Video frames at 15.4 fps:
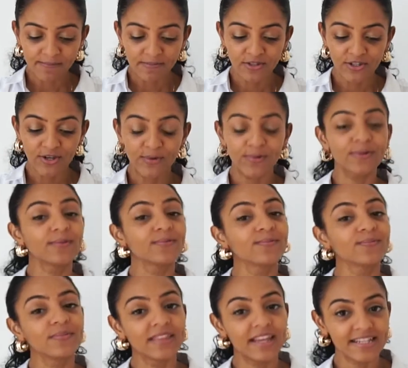So
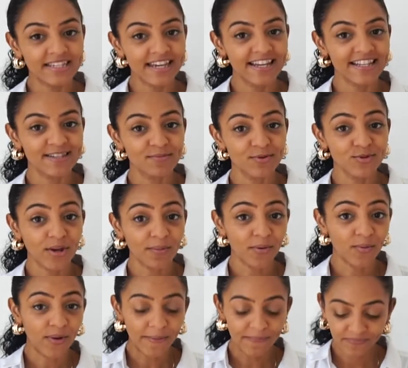let's get into boot number
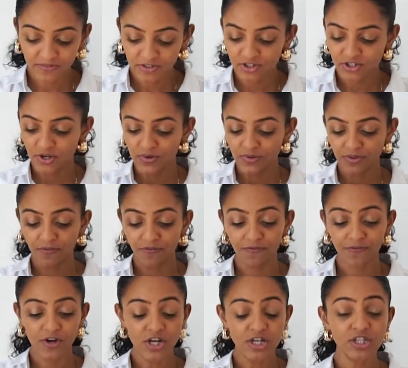one. So the
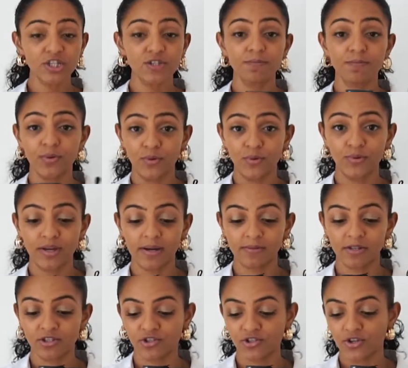first boot that I'm
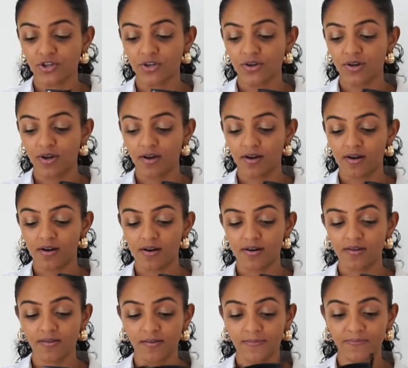going to show you
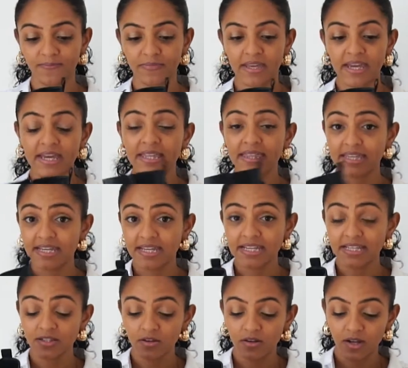are
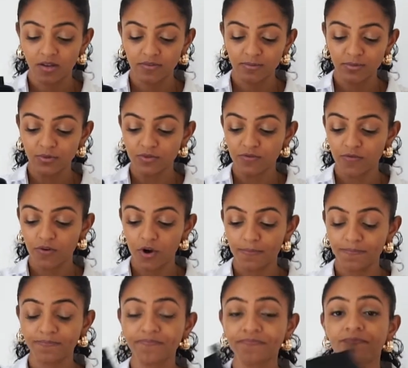these lovely boots
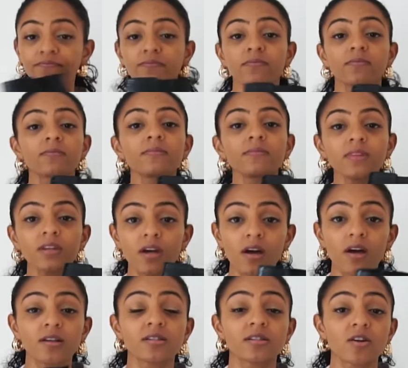from
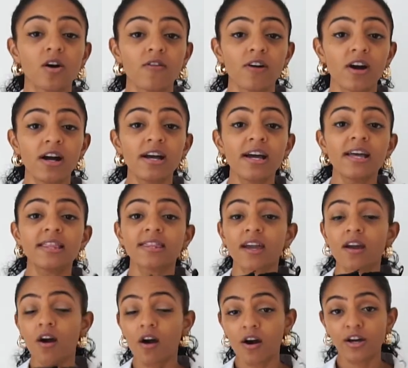Zara.
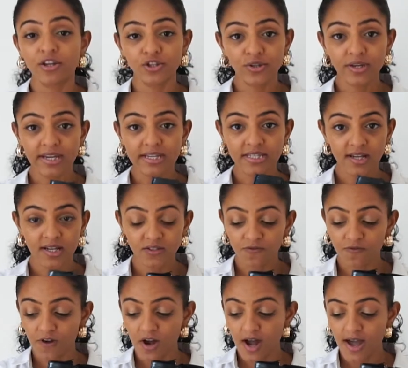They are a UK size
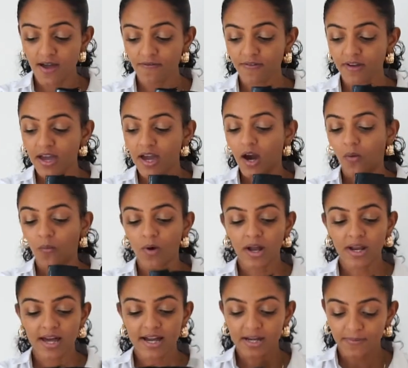5, and what
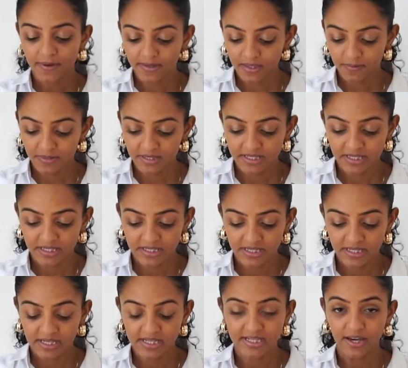I like about them is this
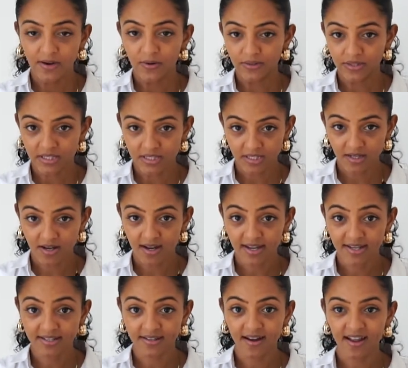detail on the
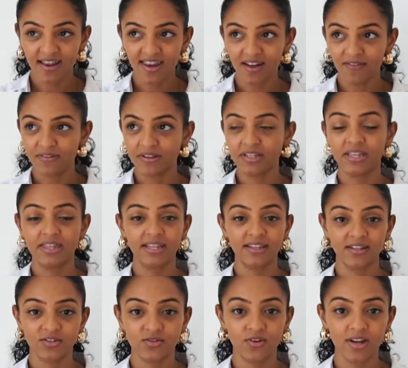side. I love anything
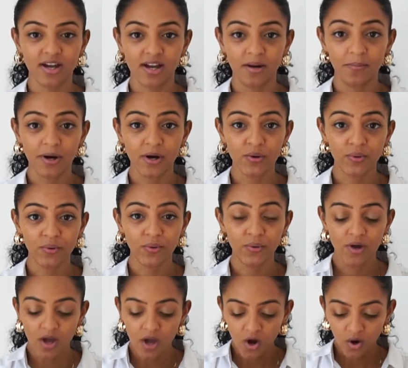that's got like a
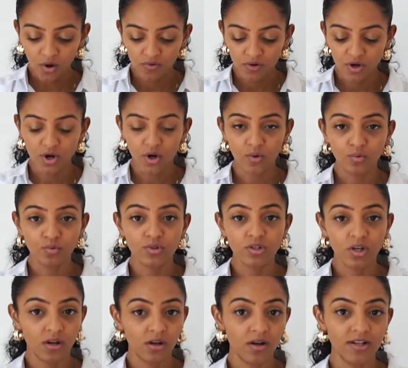buckle or a gold
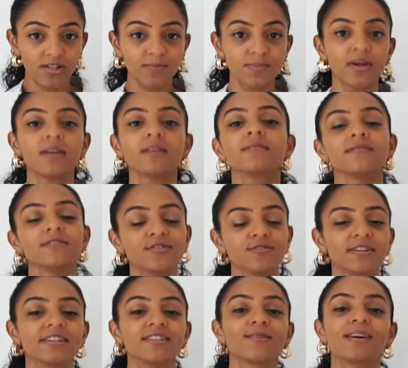clasp. You
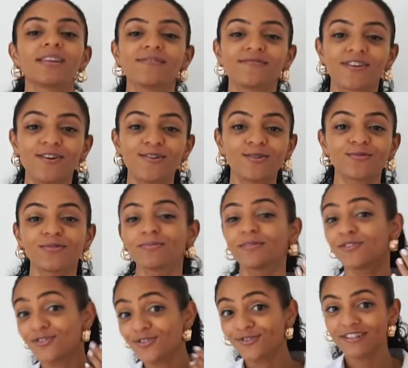already know I love gold from
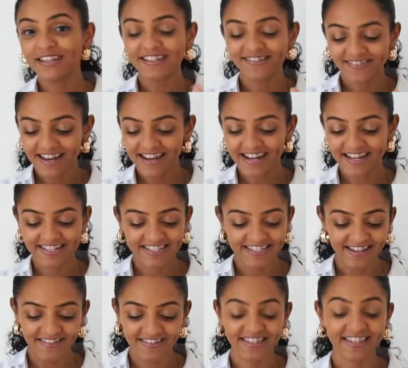jewellery and all that kind of
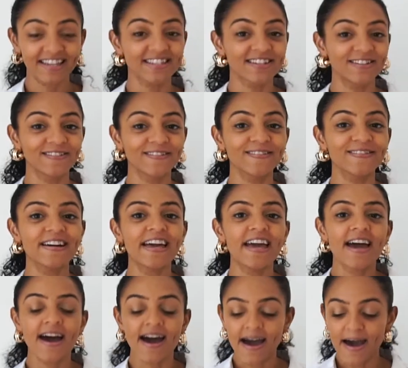stuff, so that's cool.
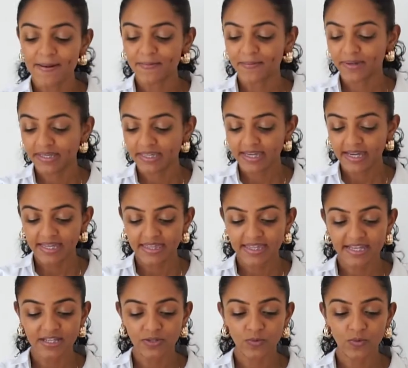But yeah,
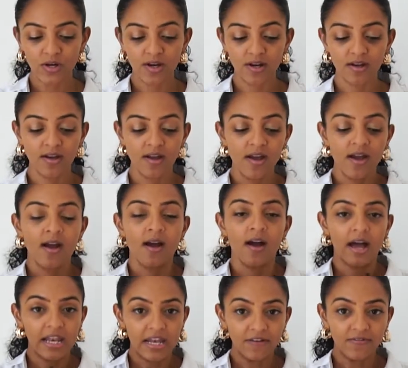these were
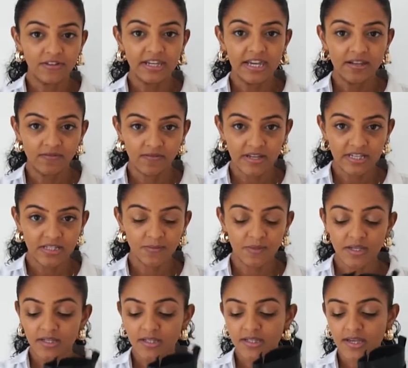a lovely
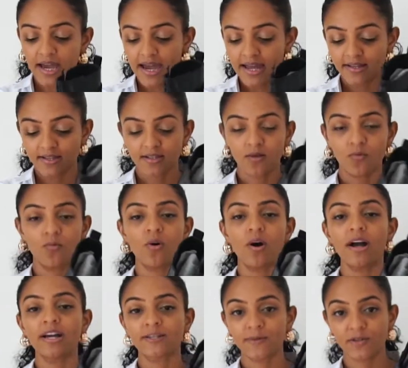investment, and what
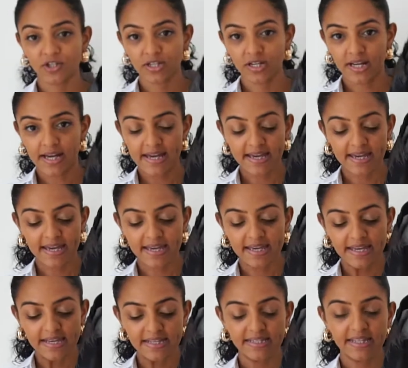I especially like
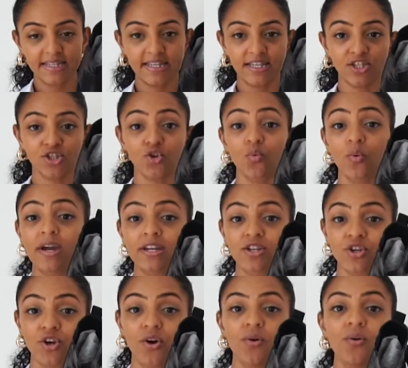is the square
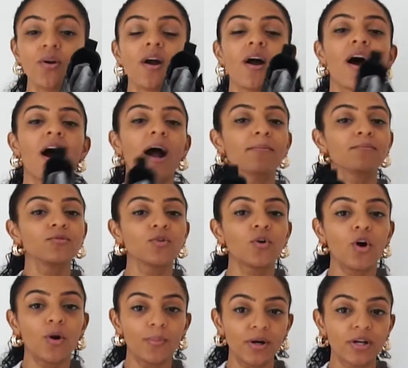toe. I'm
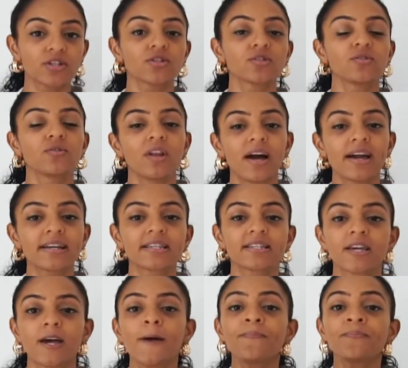not a person who
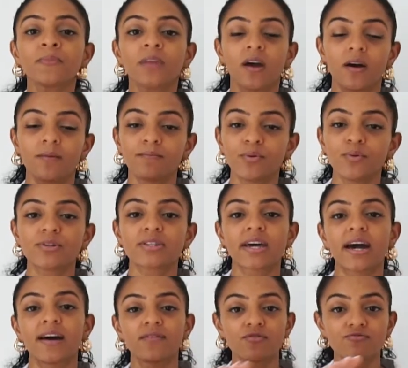likes boots that
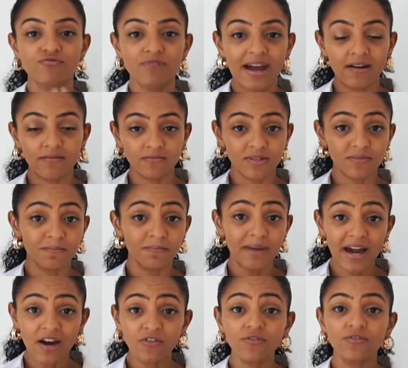have a round
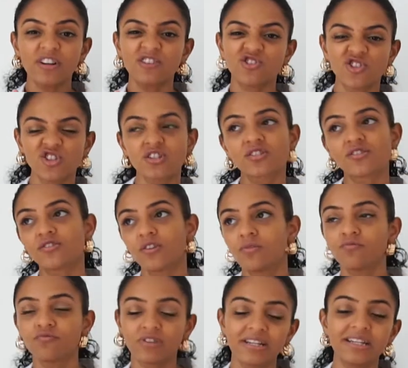mouth. I just
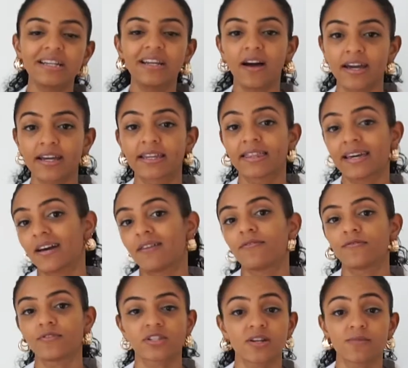don't really like that
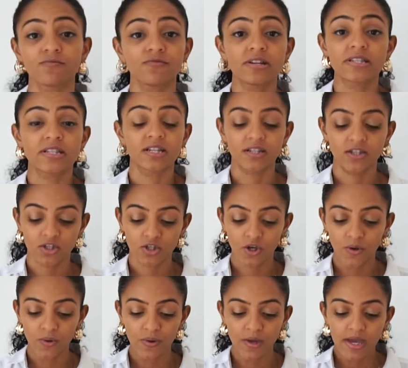for some reason.
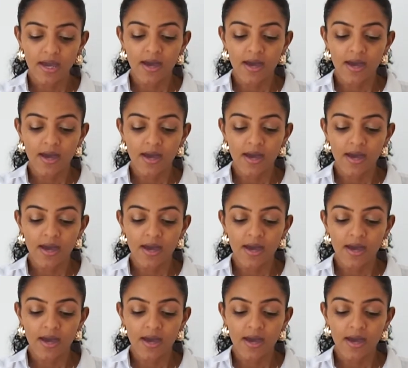So